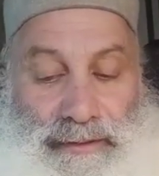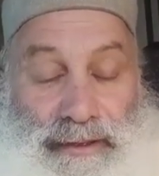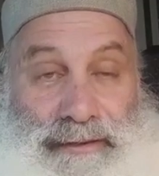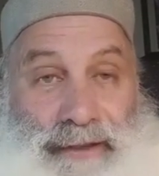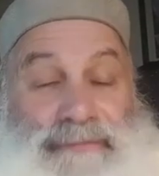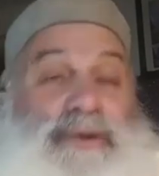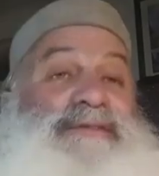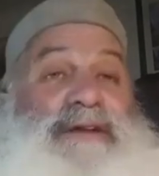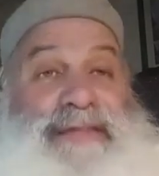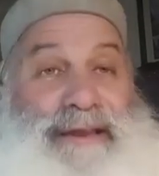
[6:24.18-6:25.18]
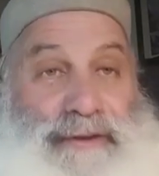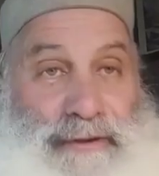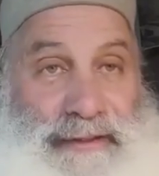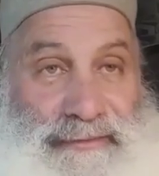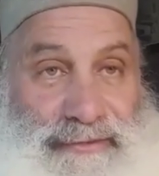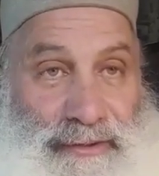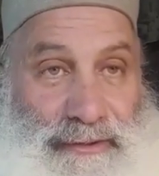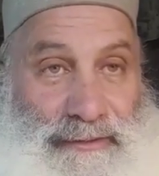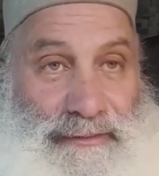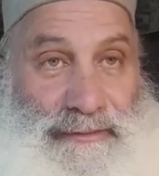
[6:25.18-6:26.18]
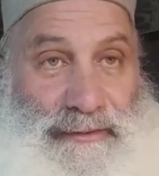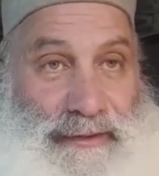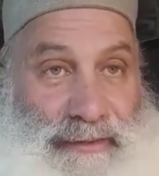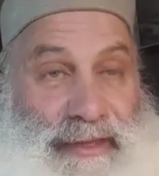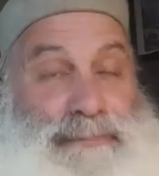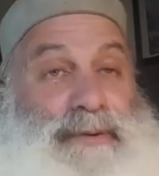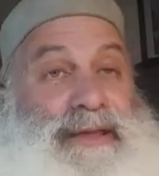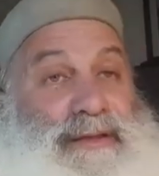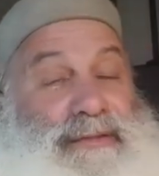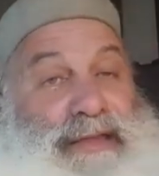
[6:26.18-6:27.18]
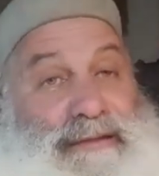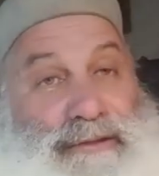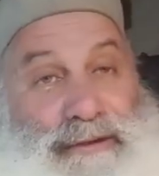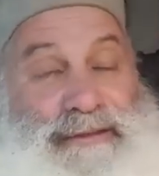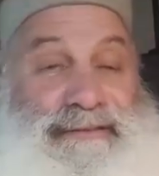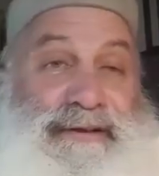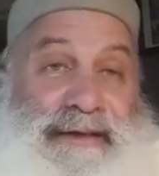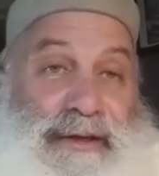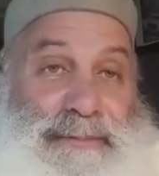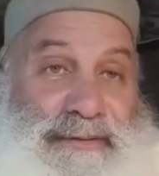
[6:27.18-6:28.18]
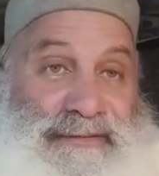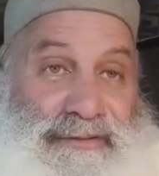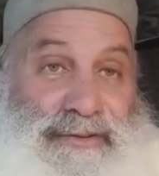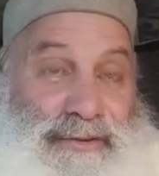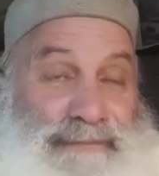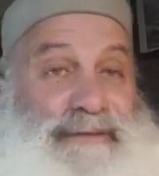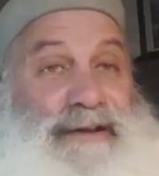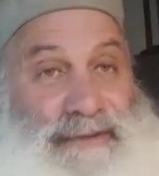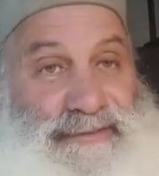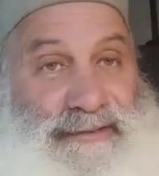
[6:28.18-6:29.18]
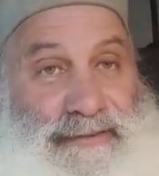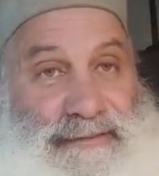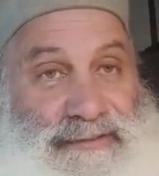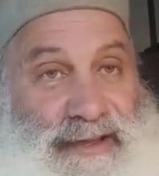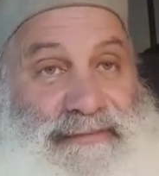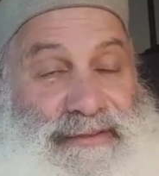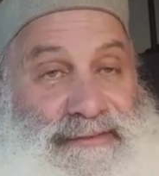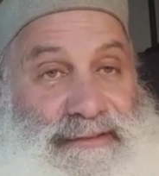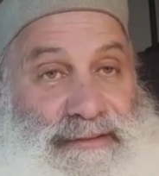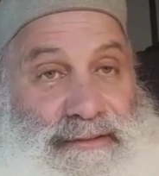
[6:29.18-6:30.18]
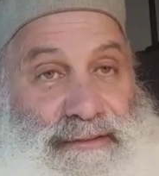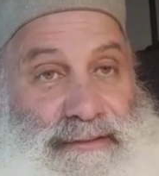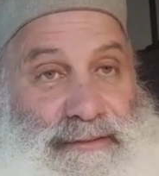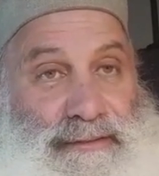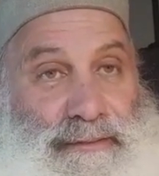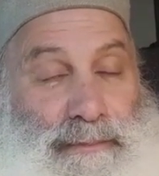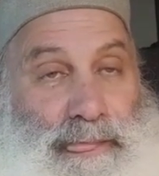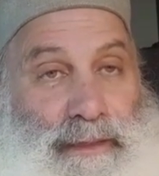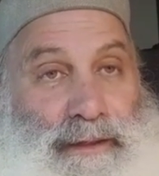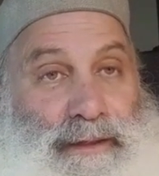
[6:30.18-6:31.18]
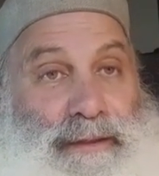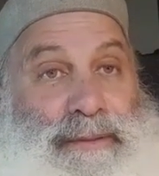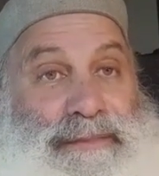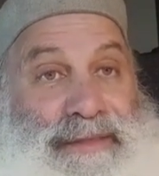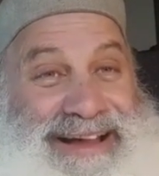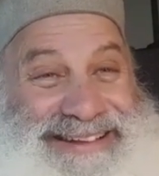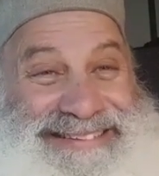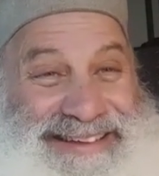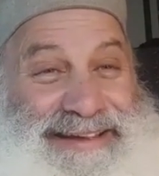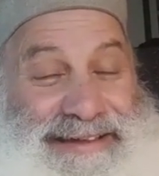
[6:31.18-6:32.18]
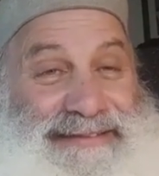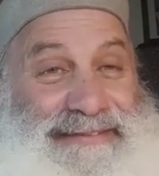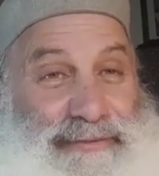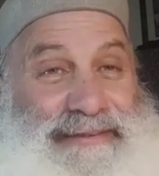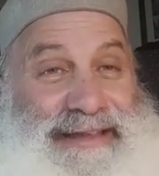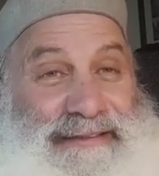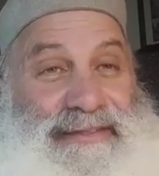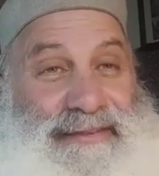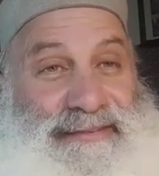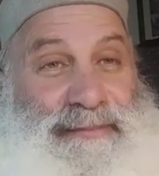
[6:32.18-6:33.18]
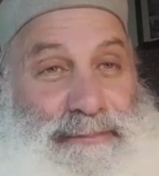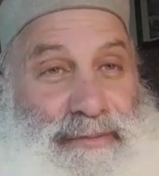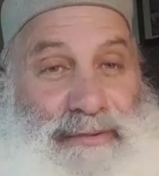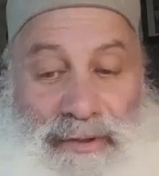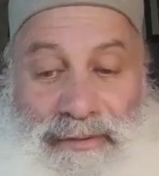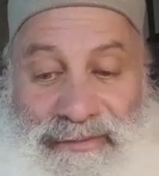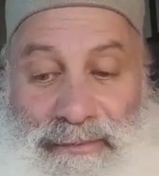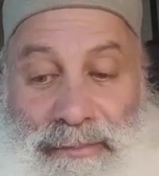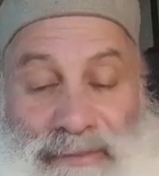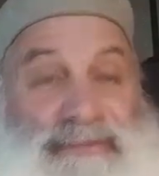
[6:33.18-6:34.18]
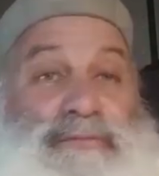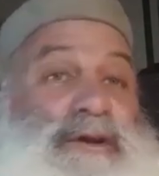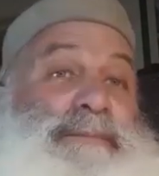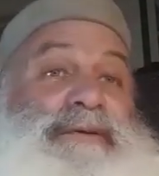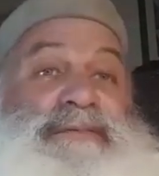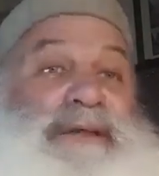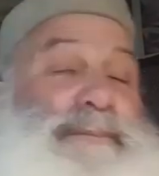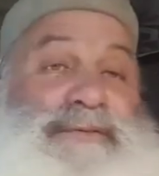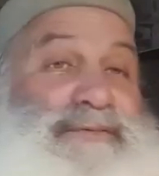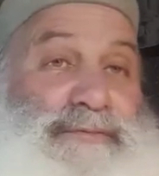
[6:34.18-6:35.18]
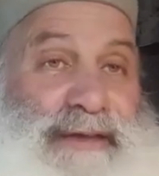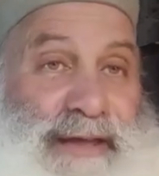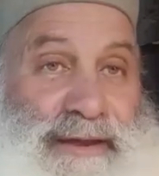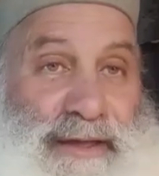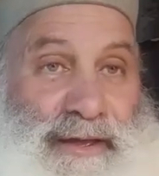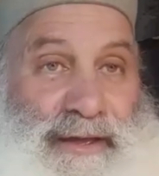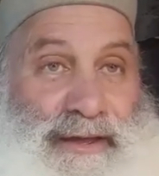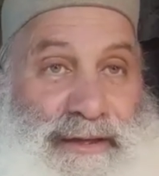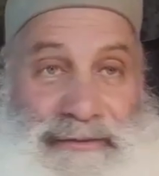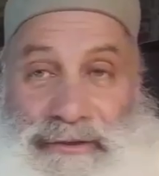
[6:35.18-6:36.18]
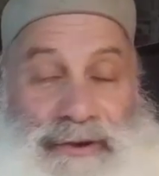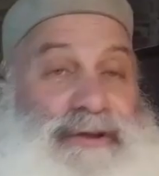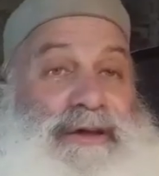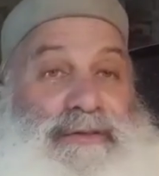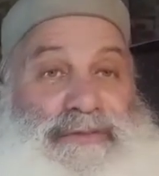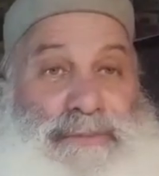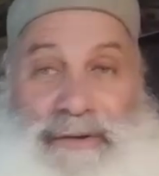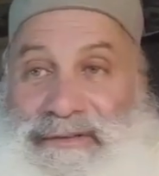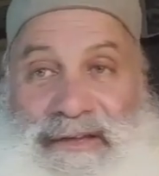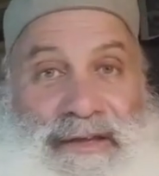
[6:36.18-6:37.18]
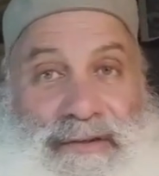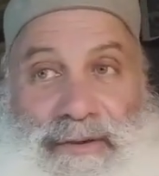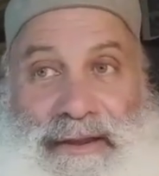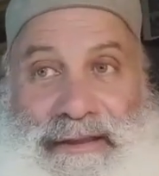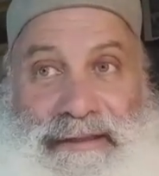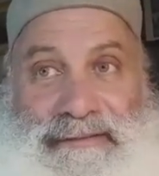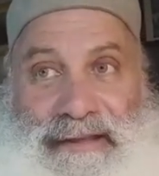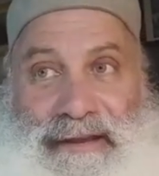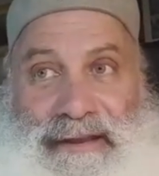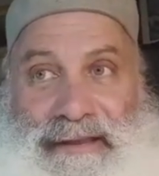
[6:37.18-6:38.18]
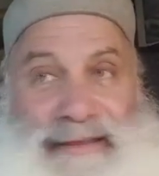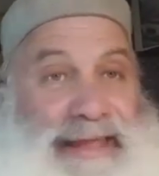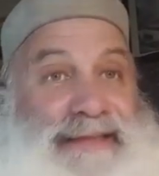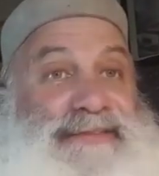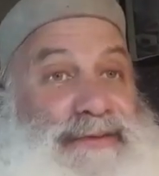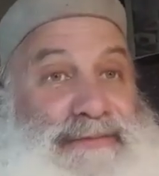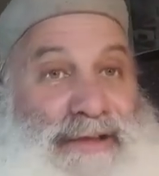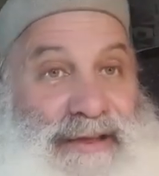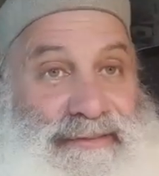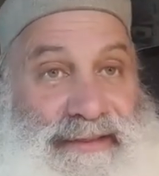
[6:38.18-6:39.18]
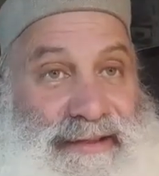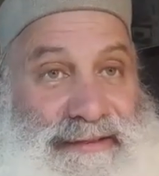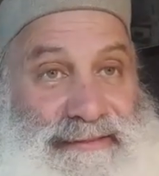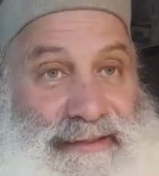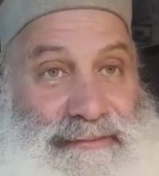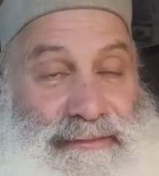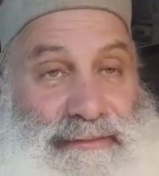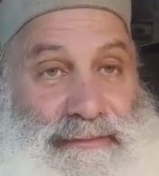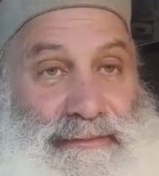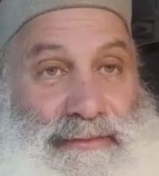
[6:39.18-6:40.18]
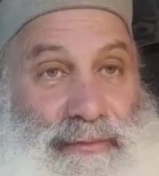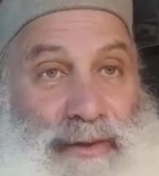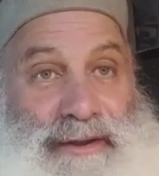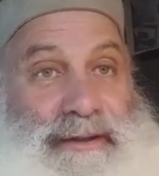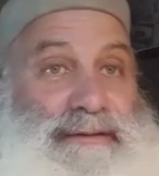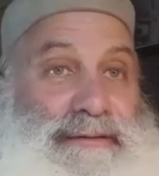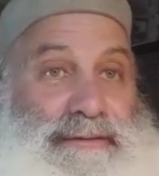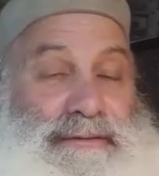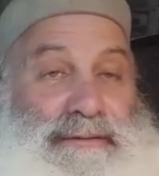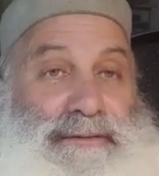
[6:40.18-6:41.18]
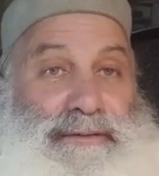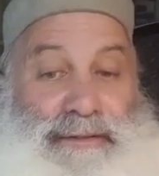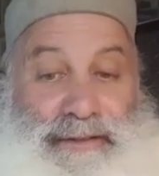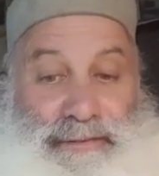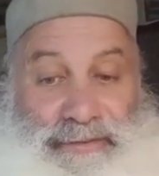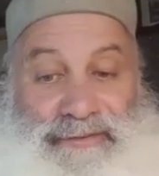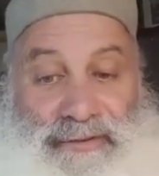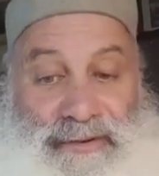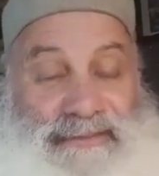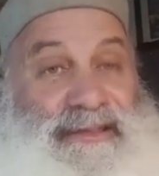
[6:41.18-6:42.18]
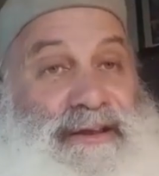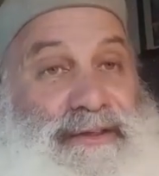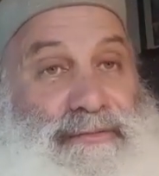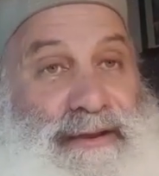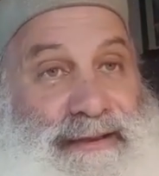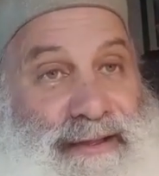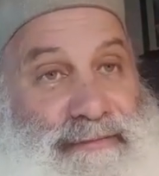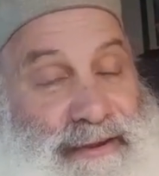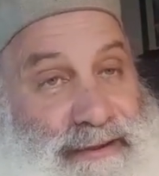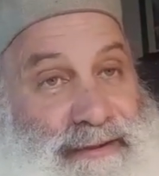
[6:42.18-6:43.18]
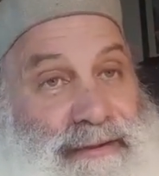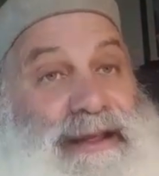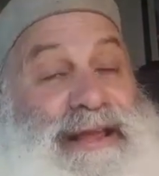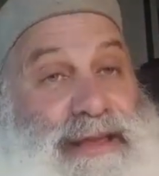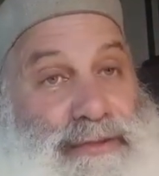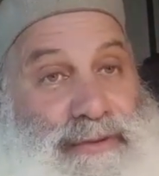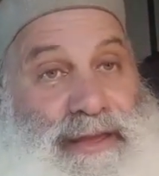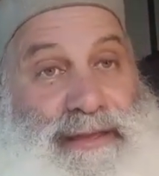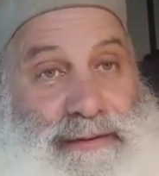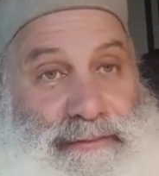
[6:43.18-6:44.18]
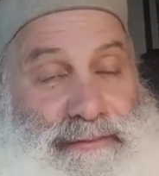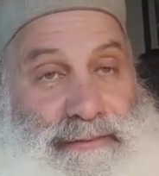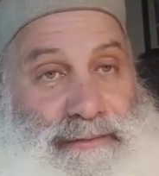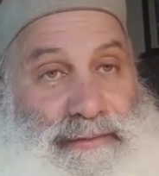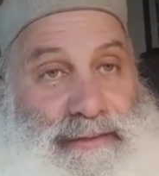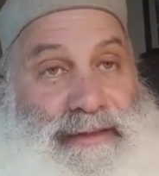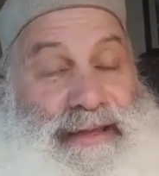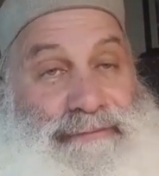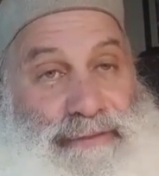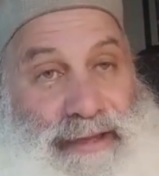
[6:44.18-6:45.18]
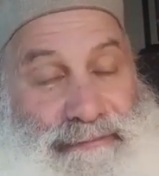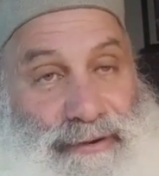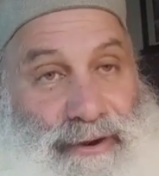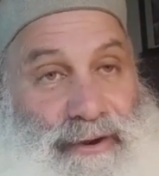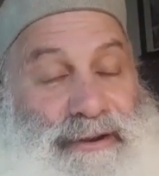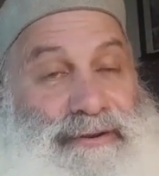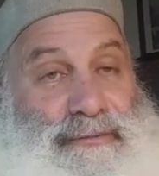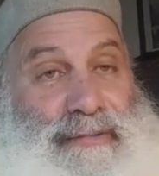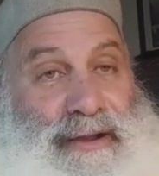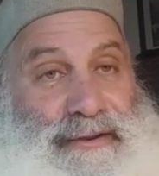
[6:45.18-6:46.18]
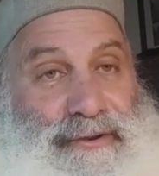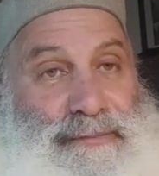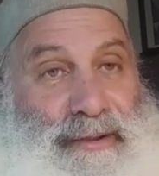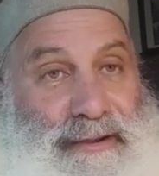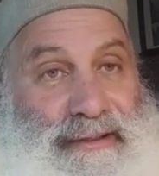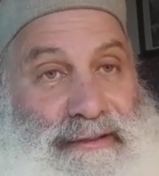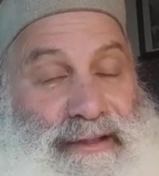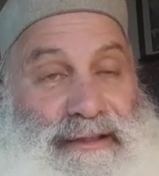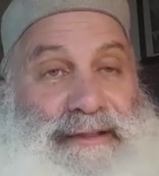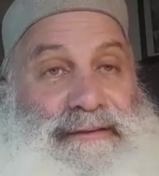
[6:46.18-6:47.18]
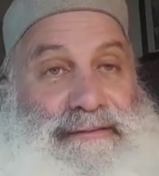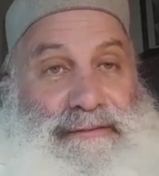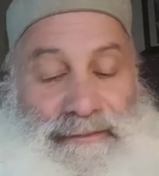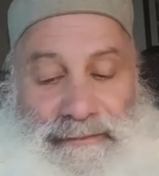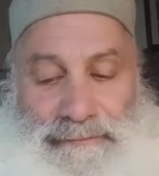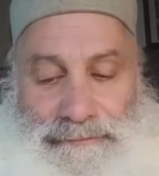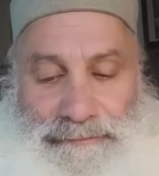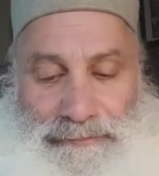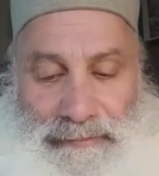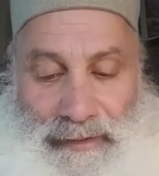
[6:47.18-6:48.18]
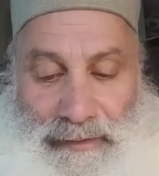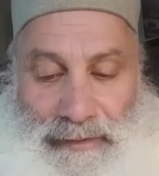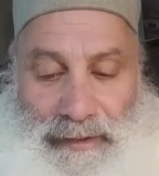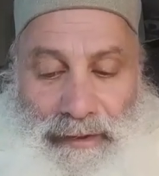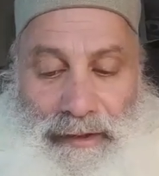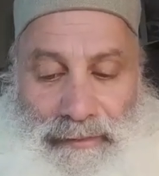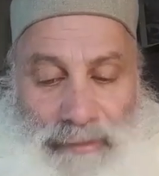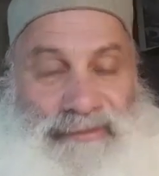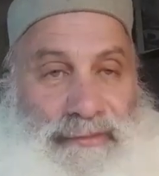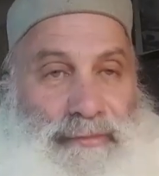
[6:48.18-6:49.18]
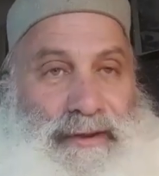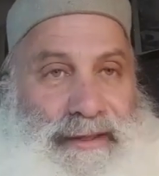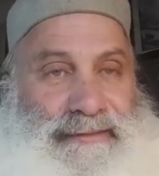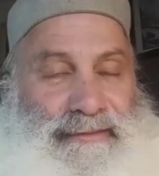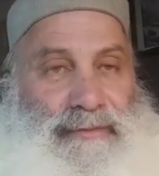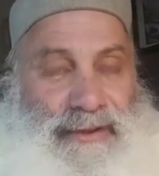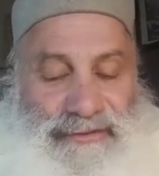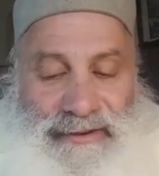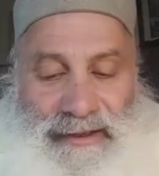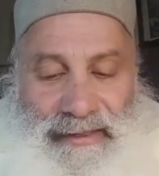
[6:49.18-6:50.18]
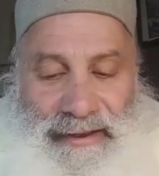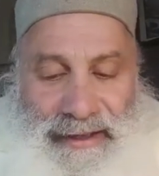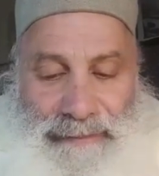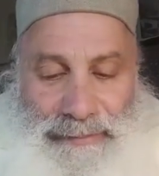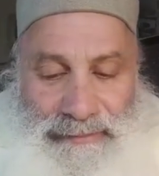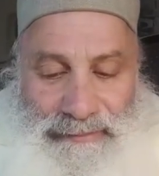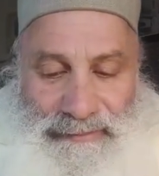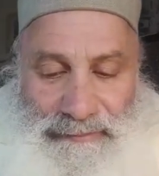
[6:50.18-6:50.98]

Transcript: Now, of course, all that learning is good. And that learning is going to help us unify ourselves, obviously. But the idea is still to get to this simple goal. So what a person who can't learn all those books. What, he's not allowed, he can't serve God at the highest level? Why not? The Zohar is telling you right now, right here, you can. If you have your heart and your mind and your body aligned. Of course, so we're going to get to the question of how that happens.